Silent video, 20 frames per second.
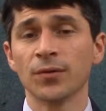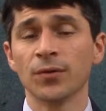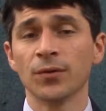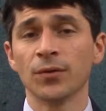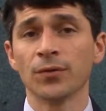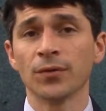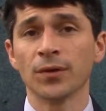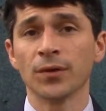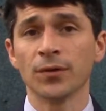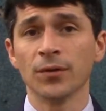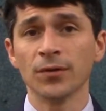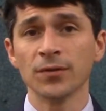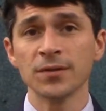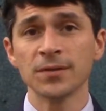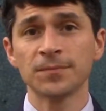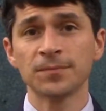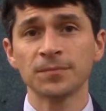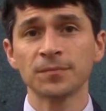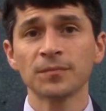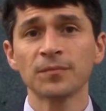older
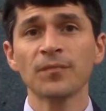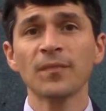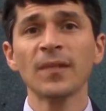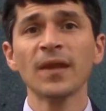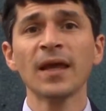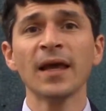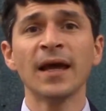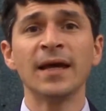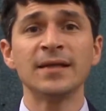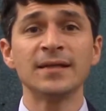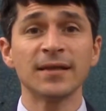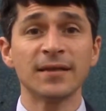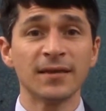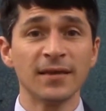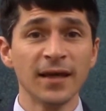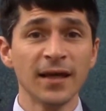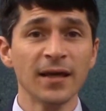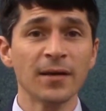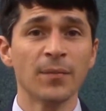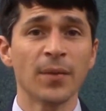adults, and to
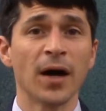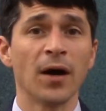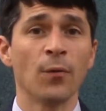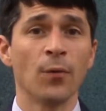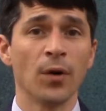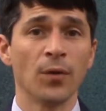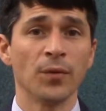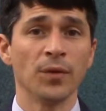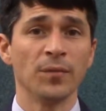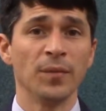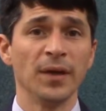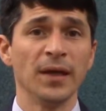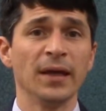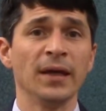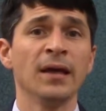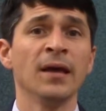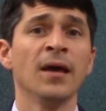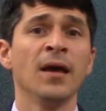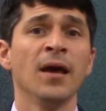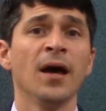think about what would
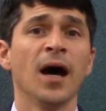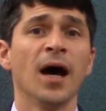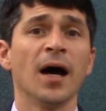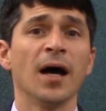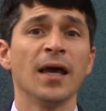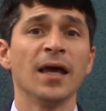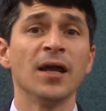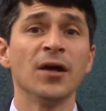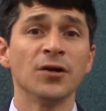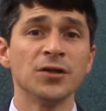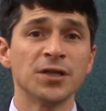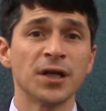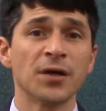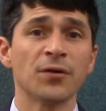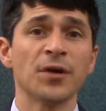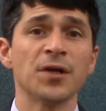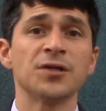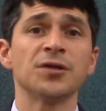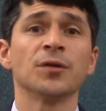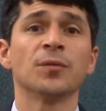be
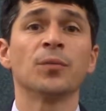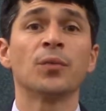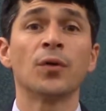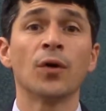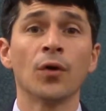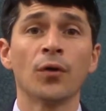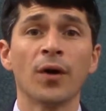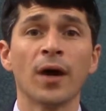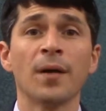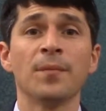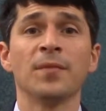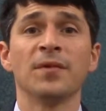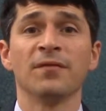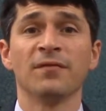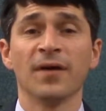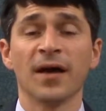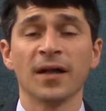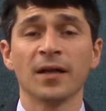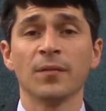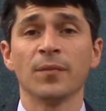intergenerational program
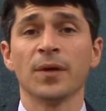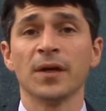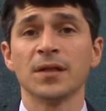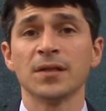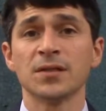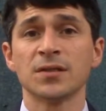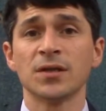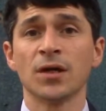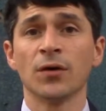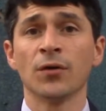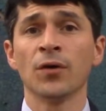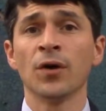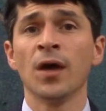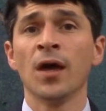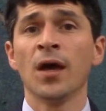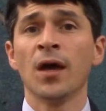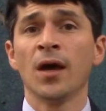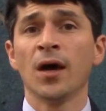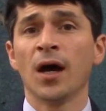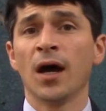development. So
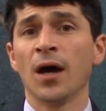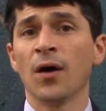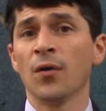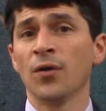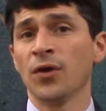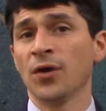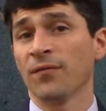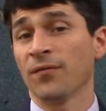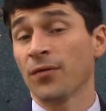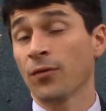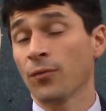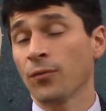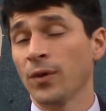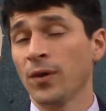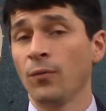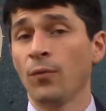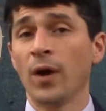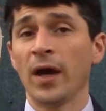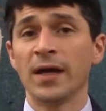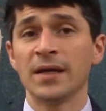you have
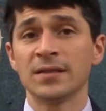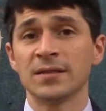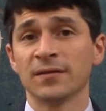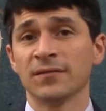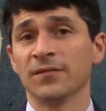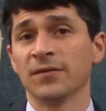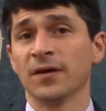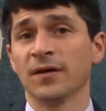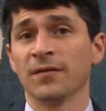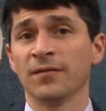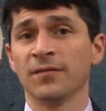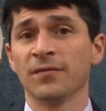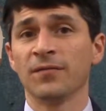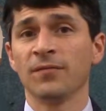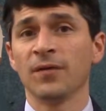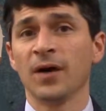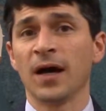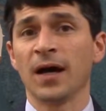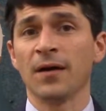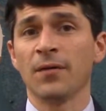three ways of
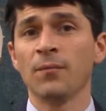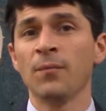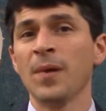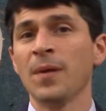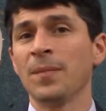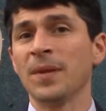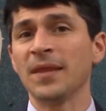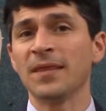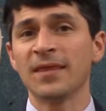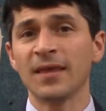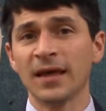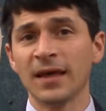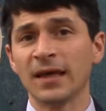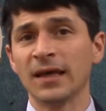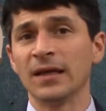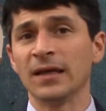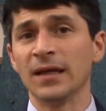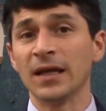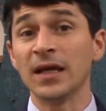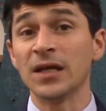maybe
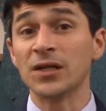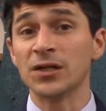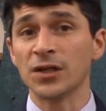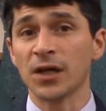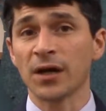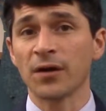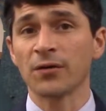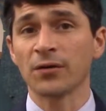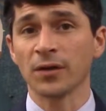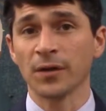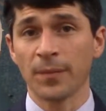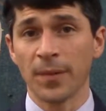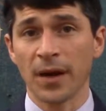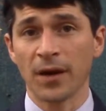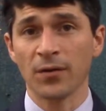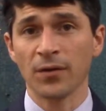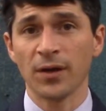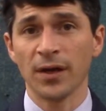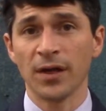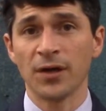thinking in general
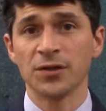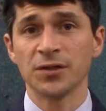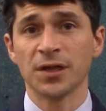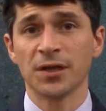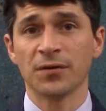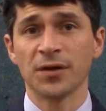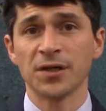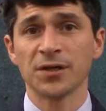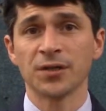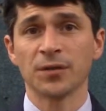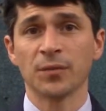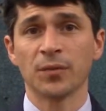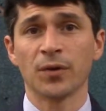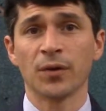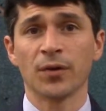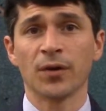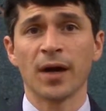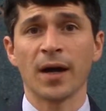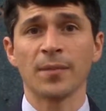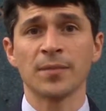about intergenerational
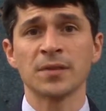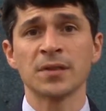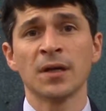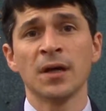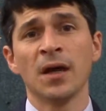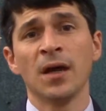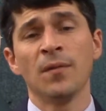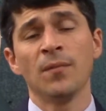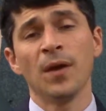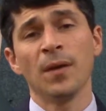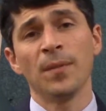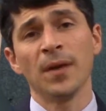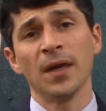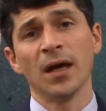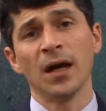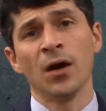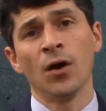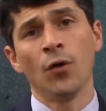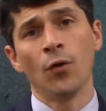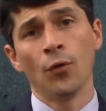programs.
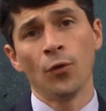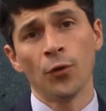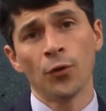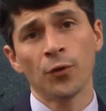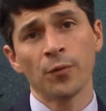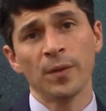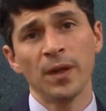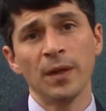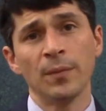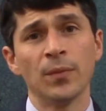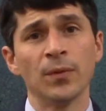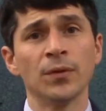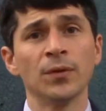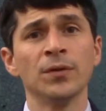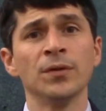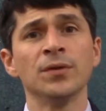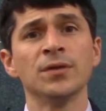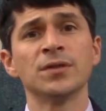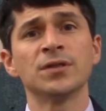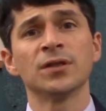Maybe older
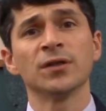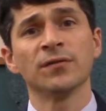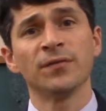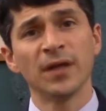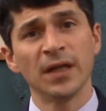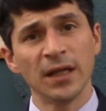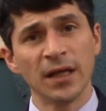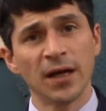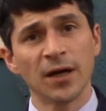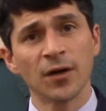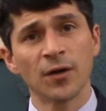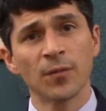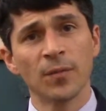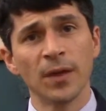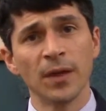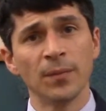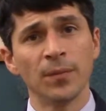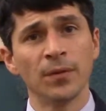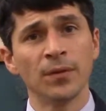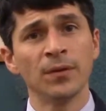people serving younger
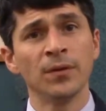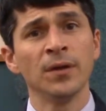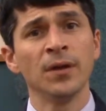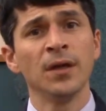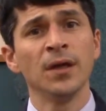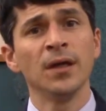people